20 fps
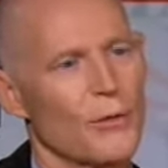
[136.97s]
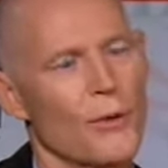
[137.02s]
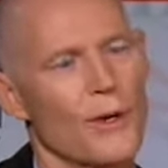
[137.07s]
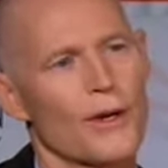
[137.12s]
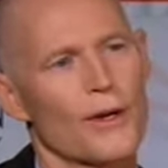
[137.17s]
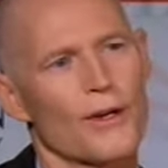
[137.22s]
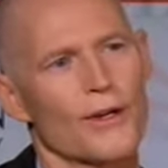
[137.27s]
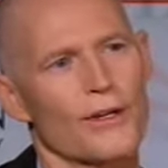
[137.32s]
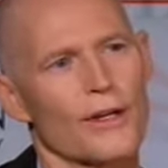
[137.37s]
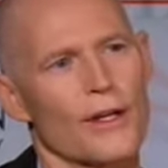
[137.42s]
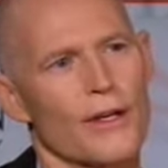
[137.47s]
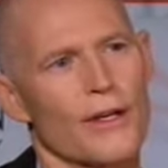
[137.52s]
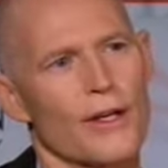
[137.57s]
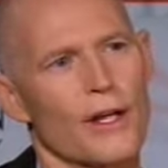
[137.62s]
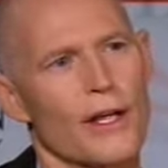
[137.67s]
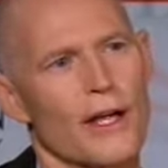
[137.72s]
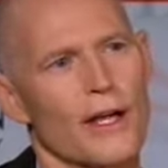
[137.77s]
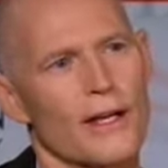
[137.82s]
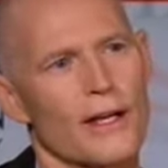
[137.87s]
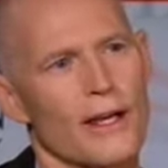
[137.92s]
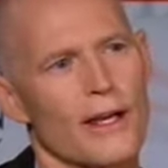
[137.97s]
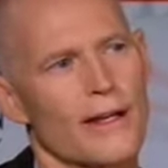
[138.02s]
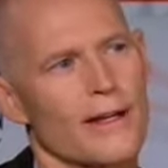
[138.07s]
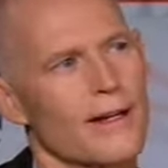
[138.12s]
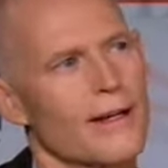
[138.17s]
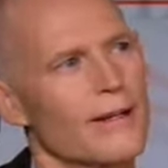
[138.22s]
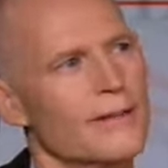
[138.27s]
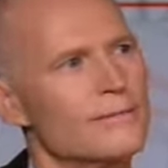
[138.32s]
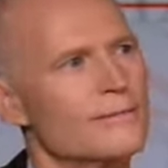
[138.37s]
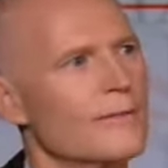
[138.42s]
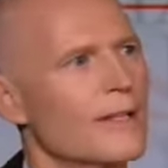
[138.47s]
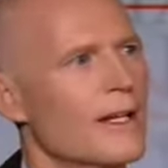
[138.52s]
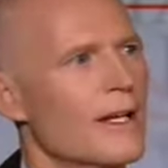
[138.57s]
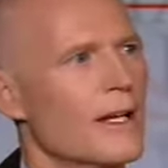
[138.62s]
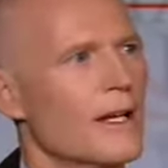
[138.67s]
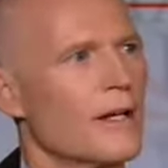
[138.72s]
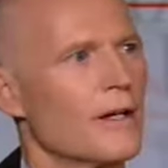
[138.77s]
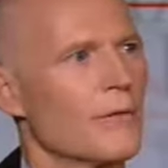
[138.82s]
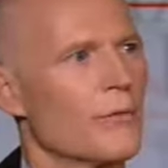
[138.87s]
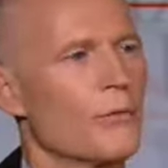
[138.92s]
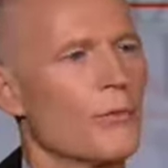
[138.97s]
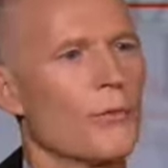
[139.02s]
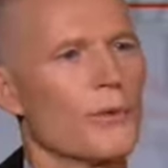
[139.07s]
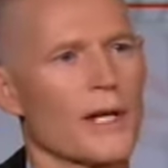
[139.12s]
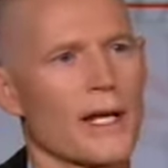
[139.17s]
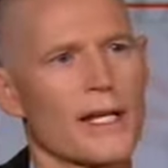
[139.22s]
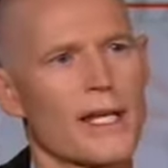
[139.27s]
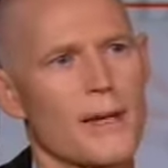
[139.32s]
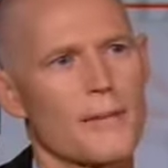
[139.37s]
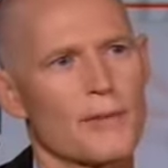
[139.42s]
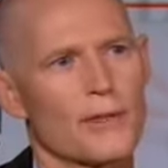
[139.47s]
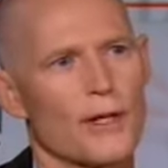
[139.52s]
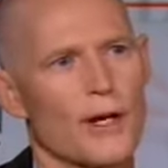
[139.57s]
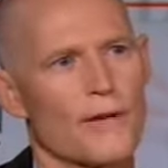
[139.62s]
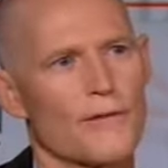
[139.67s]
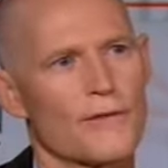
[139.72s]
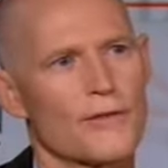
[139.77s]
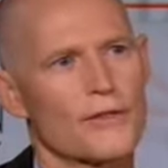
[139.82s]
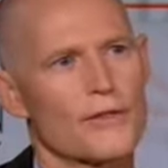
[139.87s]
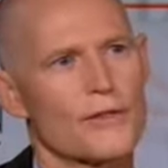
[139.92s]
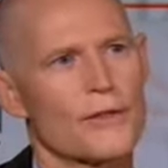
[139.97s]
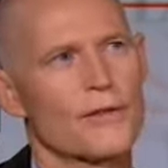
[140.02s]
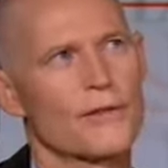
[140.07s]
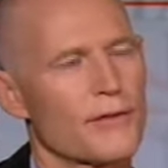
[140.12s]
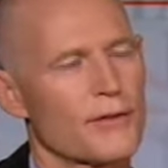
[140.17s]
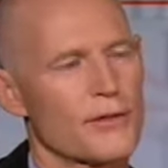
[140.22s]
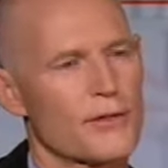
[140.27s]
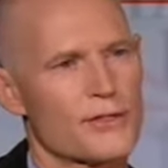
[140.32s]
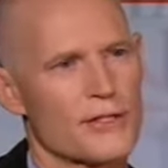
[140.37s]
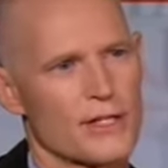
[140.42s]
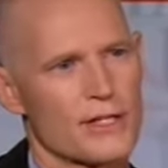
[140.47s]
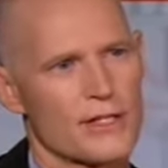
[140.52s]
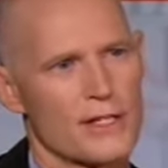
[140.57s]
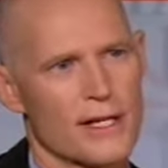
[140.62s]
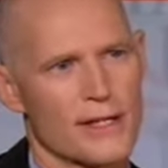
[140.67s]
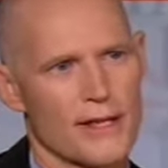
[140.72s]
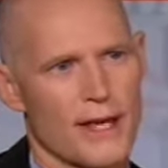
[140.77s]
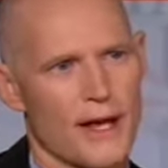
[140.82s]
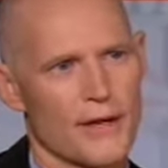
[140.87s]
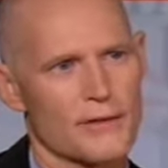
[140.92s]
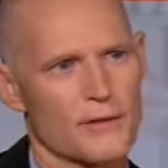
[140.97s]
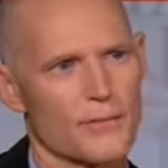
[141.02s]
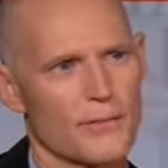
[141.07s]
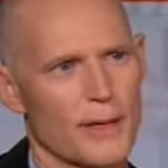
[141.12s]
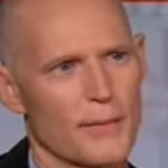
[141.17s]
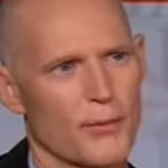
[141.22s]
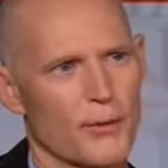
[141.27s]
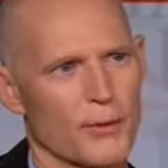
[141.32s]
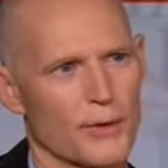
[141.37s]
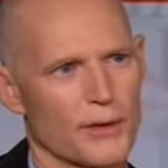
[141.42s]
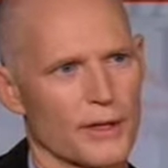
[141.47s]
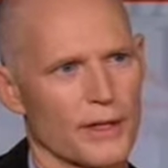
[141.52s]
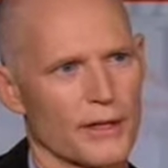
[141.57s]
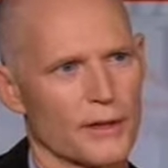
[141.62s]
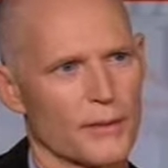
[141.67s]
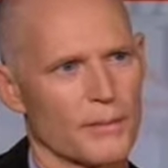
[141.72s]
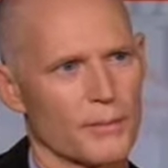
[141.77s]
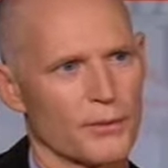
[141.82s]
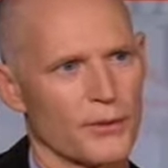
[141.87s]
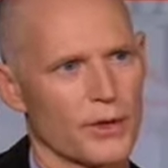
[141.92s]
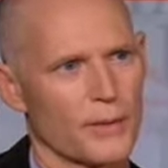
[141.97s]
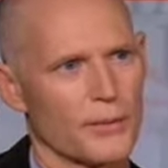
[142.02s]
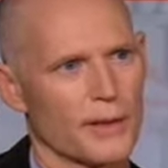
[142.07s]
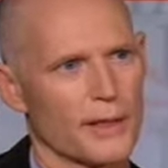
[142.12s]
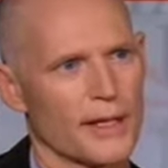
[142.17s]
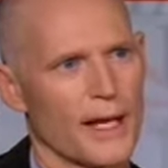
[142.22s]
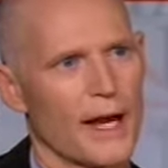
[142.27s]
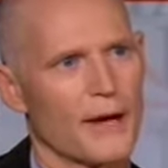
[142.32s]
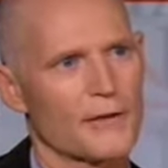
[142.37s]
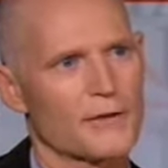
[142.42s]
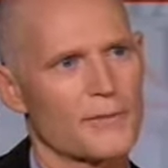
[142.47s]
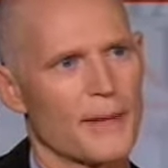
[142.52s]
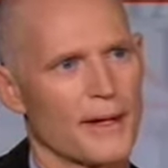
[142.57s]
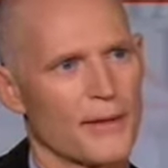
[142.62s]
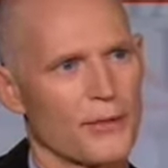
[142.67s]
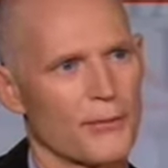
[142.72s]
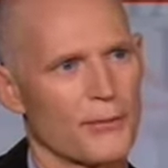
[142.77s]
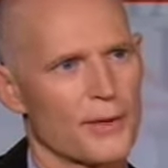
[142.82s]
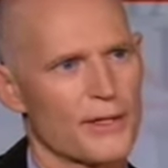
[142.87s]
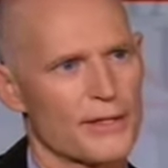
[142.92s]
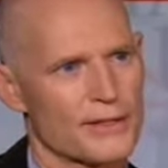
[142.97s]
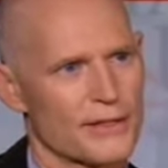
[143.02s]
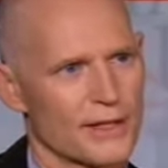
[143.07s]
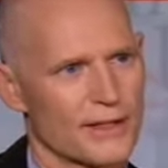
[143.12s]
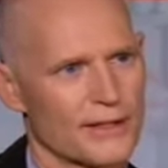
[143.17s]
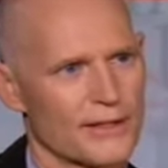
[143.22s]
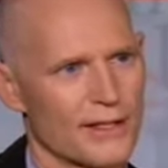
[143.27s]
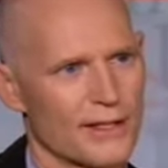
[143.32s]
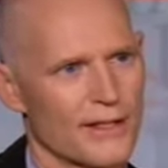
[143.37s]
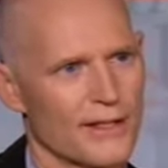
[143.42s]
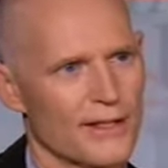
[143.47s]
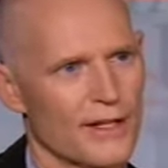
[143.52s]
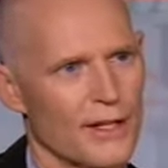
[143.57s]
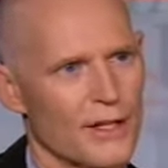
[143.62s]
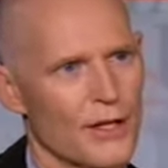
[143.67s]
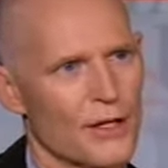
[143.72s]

We're at a, at a uh, when I came into office, 568,000 people were on unemployment. Now it's about 360.